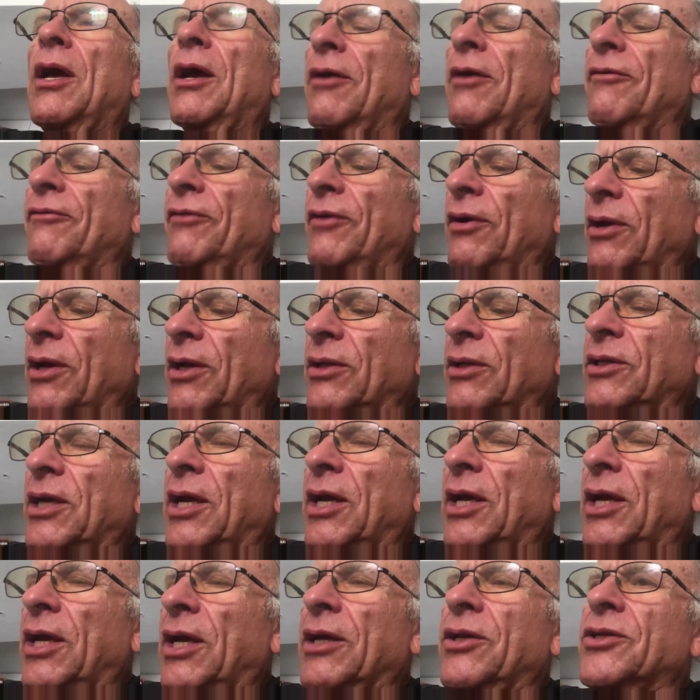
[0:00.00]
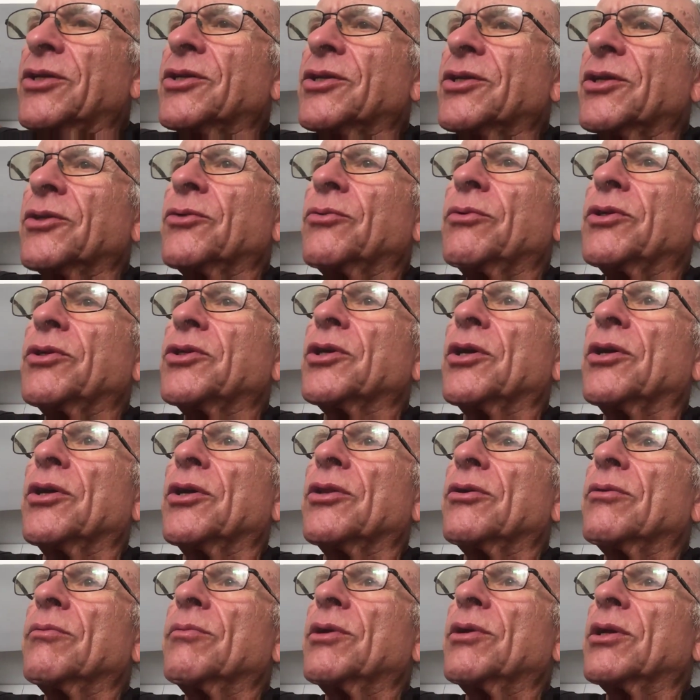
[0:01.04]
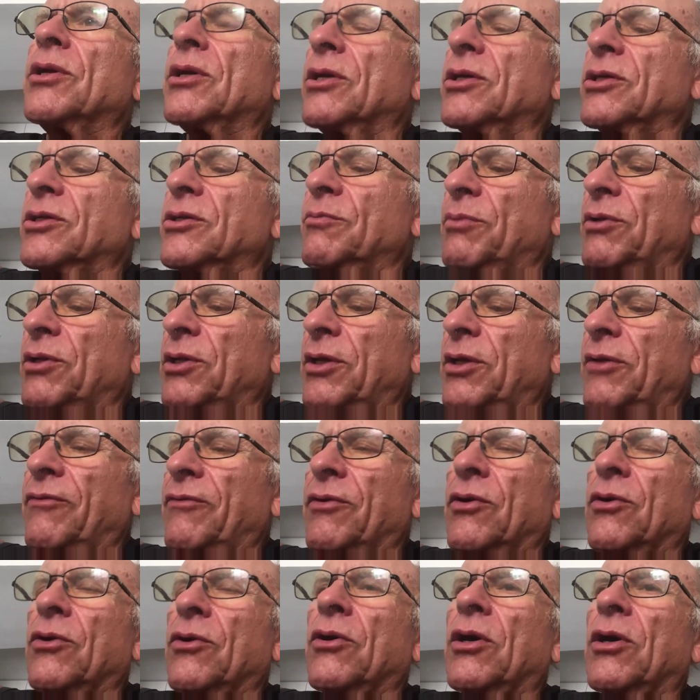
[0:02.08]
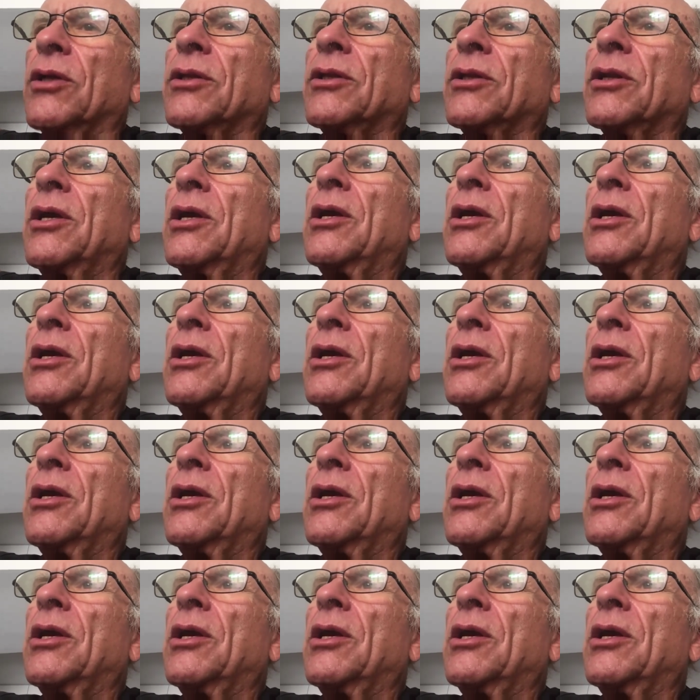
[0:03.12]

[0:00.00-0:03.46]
very antagonistic to each other, because believe it or not,